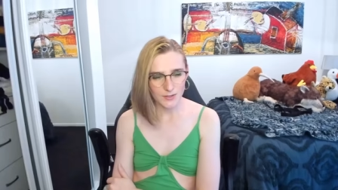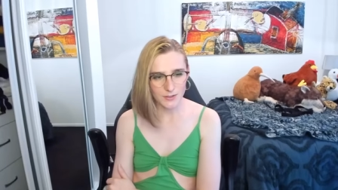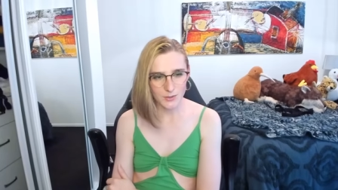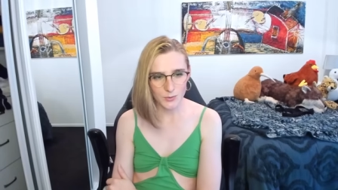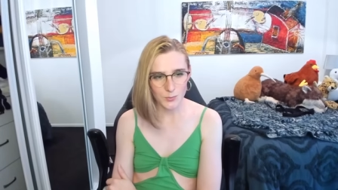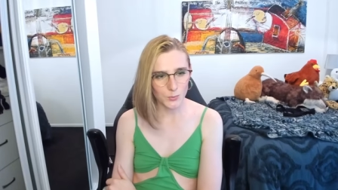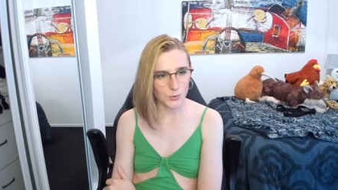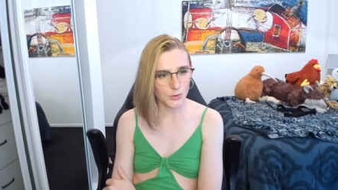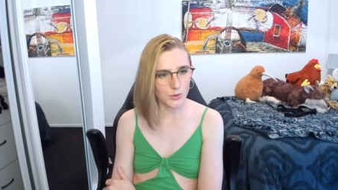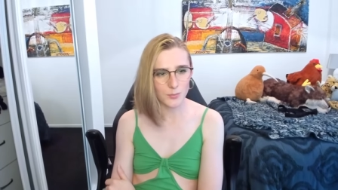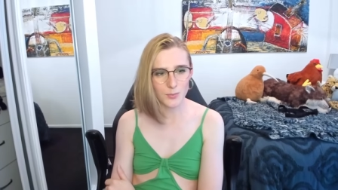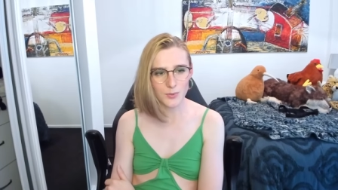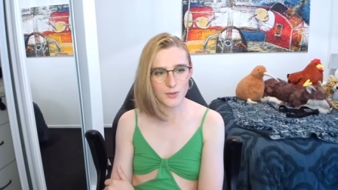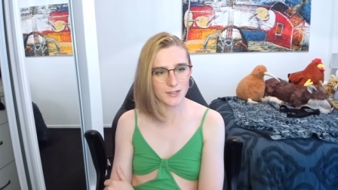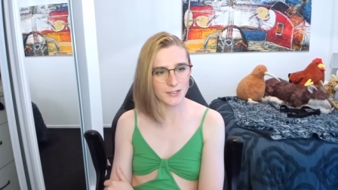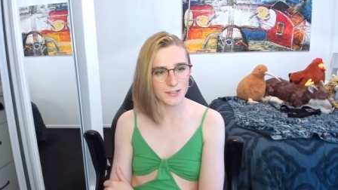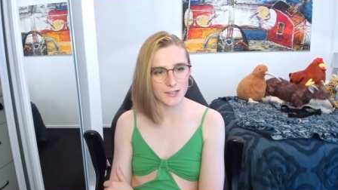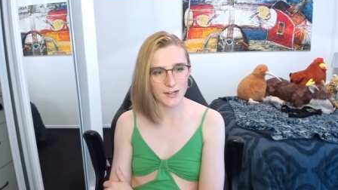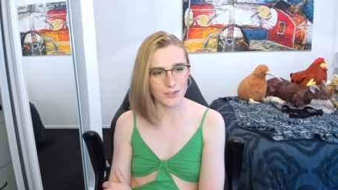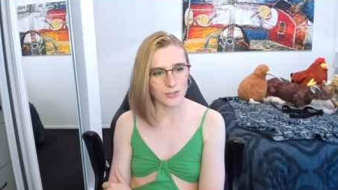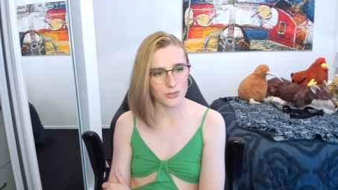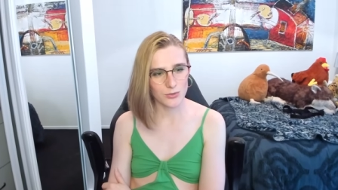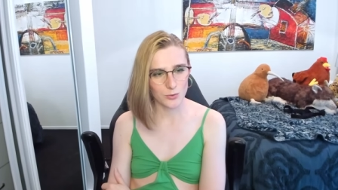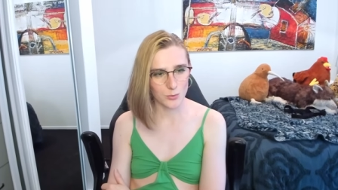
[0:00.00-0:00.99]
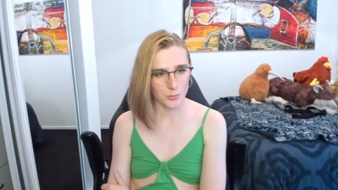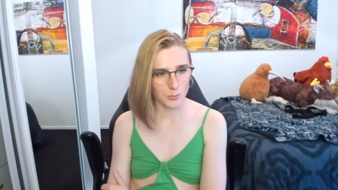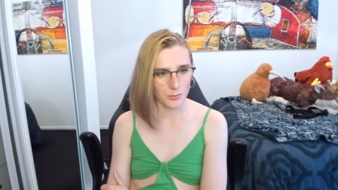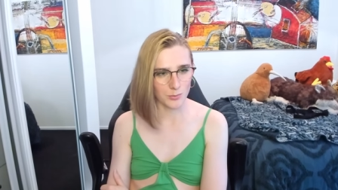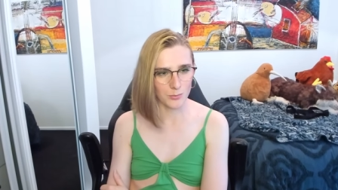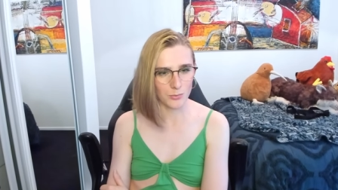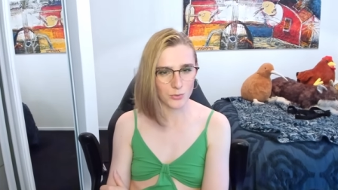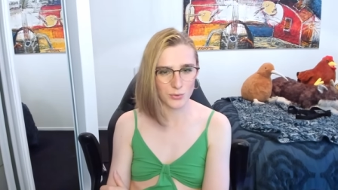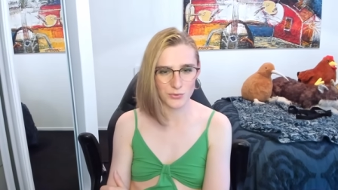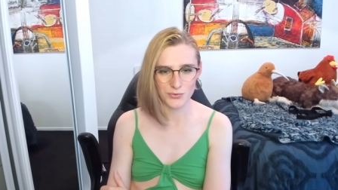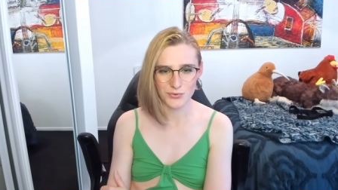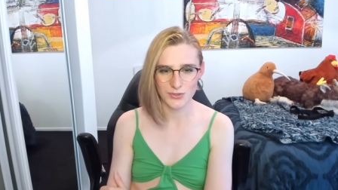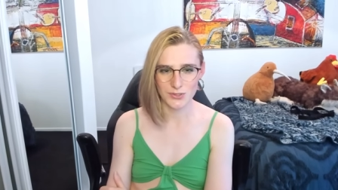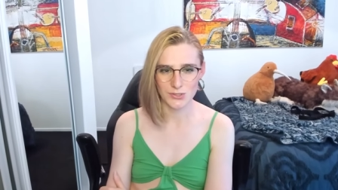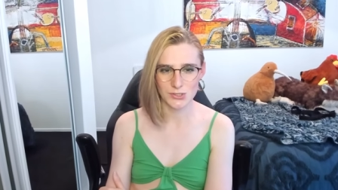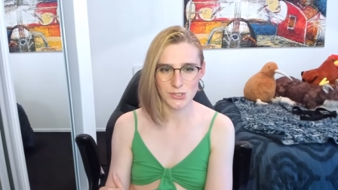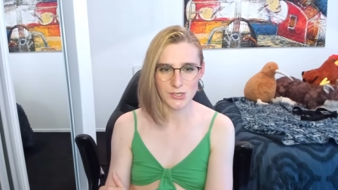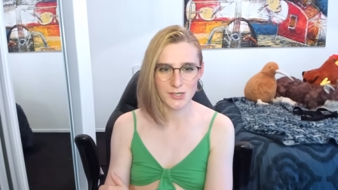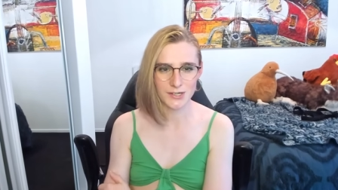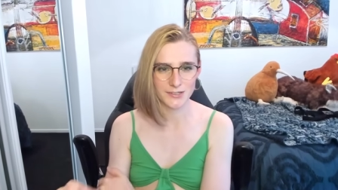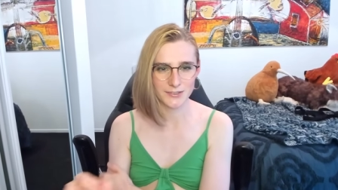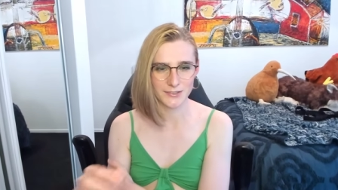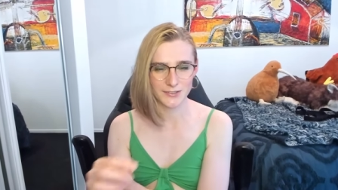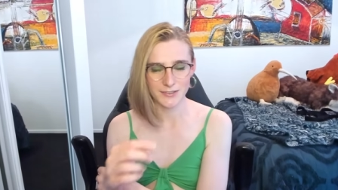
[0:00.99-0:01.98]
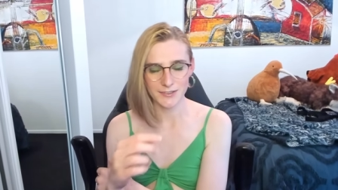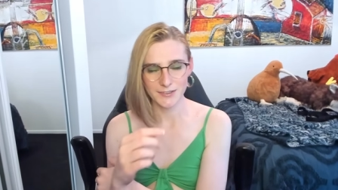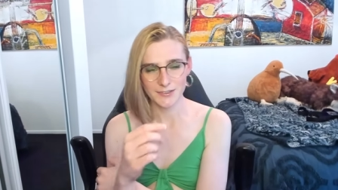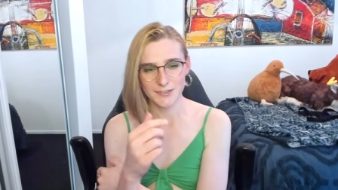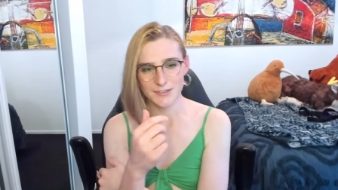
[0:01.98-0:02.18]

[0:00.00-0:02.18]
I don't want to be an anthropomorphic cheetah.